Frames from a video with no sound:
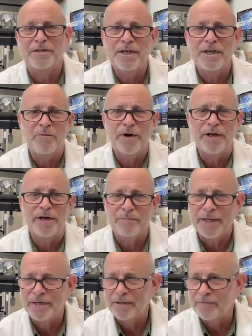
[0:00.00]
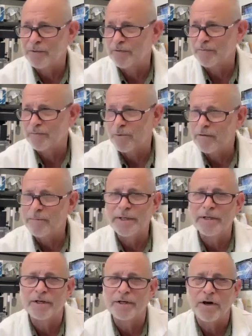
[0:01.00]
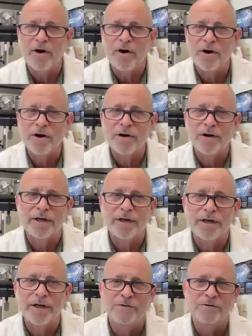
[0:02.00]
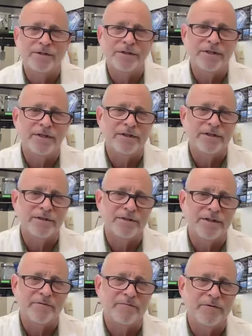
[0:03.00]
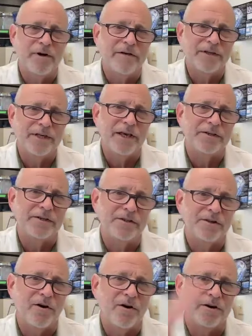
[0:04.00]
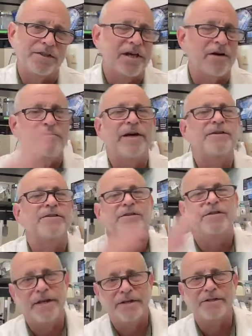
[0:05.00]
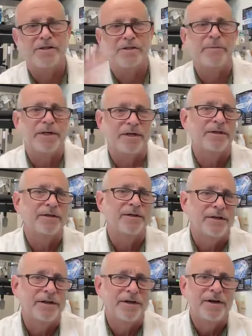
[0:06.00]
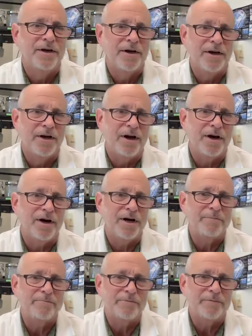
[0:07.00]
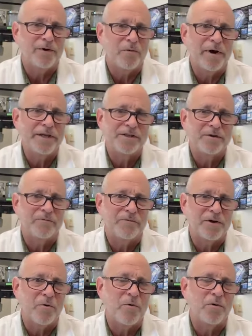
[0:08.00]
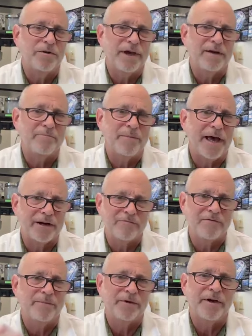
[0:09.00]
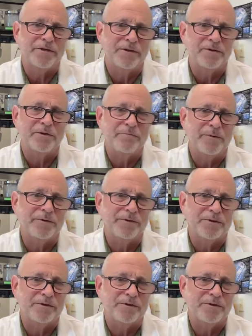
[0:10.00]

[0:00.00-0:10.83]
Same way many of you have probably been in a car and you see some of you will have a gauge in the car that says how fast is the engine spinning. There are ways to record that back from the electrical inputs.